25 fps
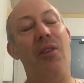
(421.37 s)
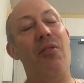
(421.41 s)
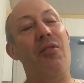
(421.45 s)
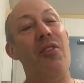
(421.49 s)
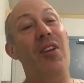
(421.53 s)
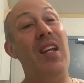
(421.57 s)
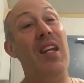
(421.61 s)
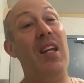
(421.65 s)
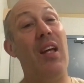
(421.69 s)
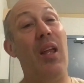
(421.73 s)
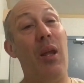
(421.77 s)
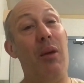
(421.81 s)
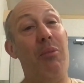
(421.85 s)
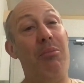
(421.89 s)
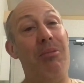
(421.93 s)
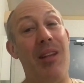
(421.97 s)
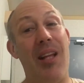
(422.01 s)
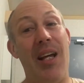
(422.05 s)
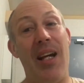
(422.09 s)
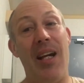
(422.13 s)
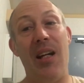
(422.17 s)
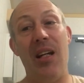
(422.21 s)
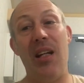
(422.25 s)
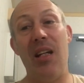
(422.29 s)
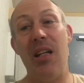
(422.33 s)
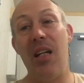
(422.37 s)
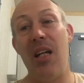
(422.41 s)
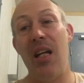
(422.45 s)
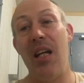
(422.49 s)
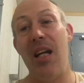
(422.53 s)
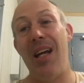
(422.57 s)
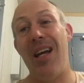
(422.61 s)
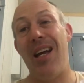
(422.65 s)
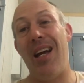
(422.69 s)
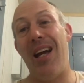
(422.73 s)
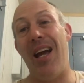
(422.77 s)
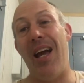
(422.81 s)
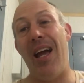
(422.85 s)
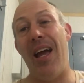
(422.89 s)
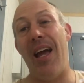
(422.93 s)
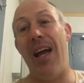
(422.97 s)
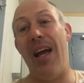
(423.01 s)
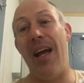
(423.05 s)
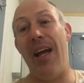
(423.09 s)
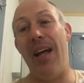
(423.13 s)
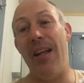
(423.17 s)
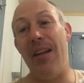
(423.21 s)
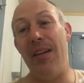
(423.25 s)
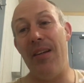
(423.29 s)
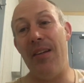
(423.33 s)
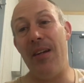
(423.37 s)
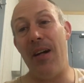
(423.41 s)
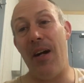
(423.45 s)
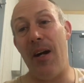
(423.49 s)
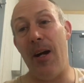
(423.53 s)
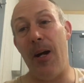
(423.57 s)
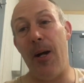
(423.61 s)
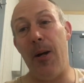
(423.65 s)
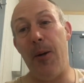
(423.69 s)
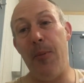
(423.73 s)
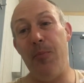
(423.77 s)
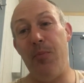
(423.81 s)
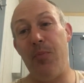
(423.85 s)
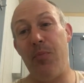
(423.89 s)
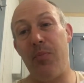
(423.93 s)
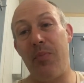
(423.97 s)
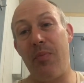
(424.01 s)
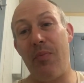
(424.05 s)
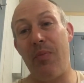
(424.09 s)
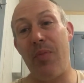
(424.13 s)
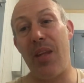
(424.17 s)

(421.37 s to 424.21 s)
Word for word: a vanilla player, and um,